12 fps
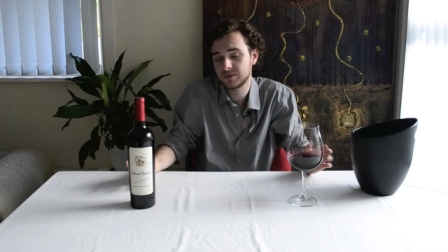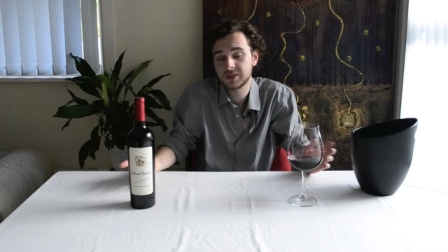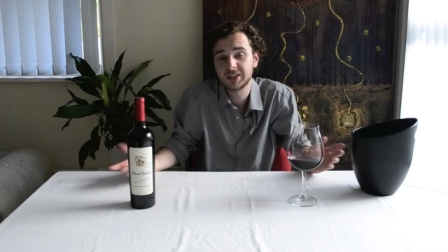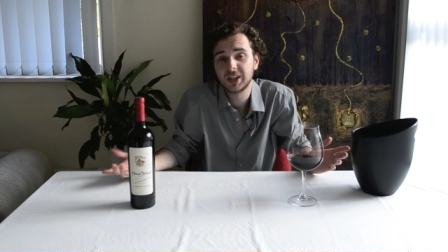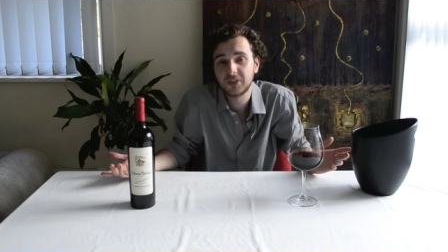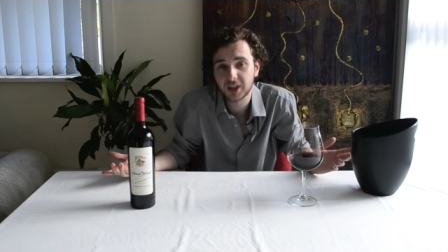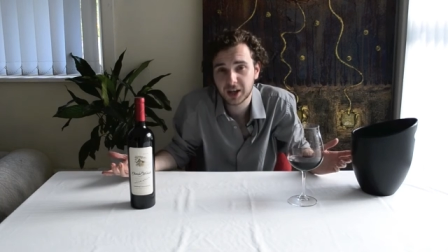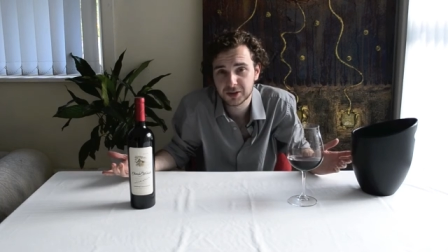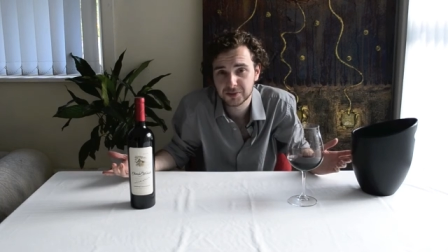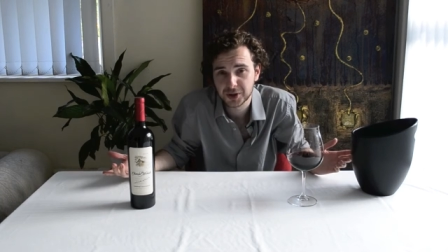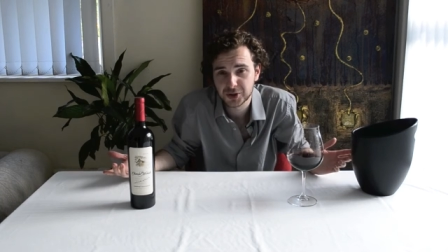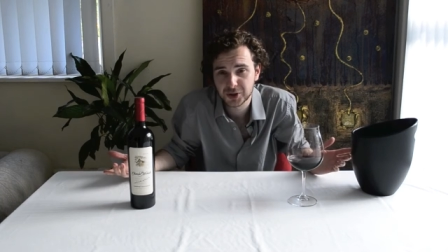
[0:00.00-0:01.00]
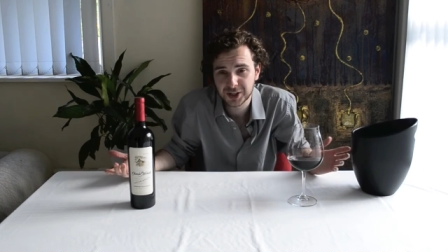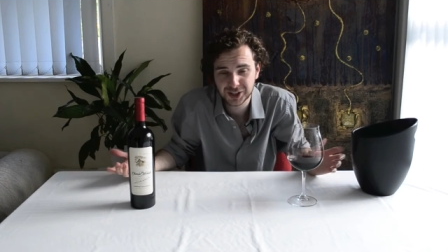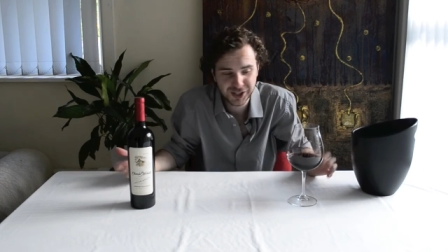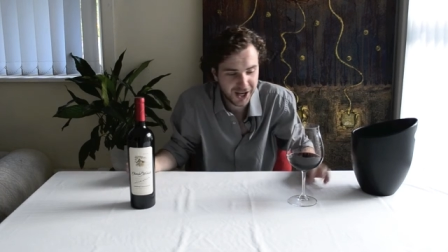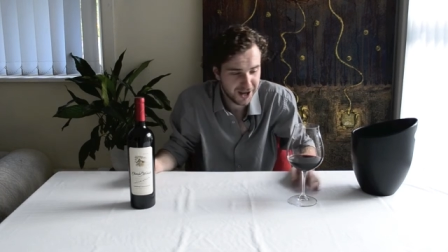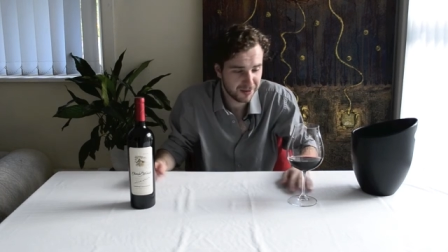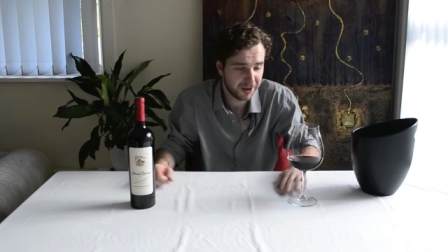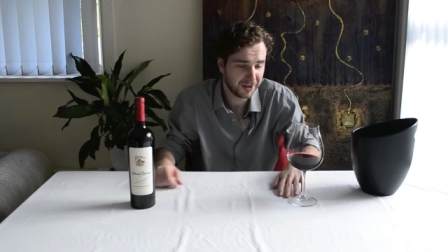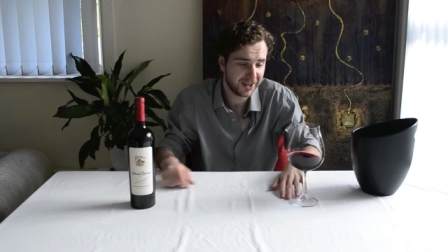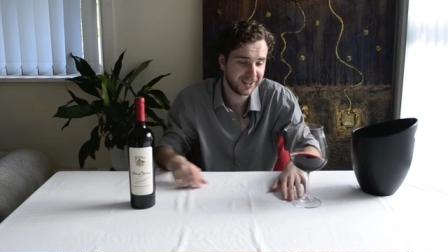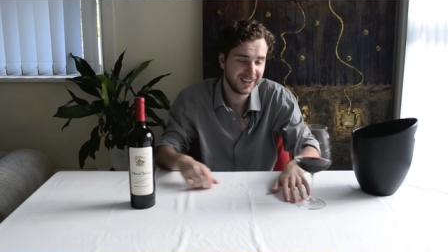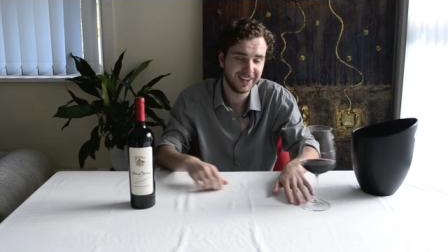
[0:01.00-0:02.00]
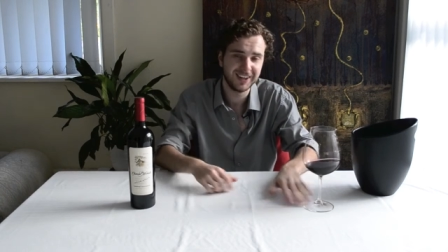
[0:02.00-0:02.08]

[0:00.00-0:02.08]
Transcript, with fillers: there's nothing else much you can say about that.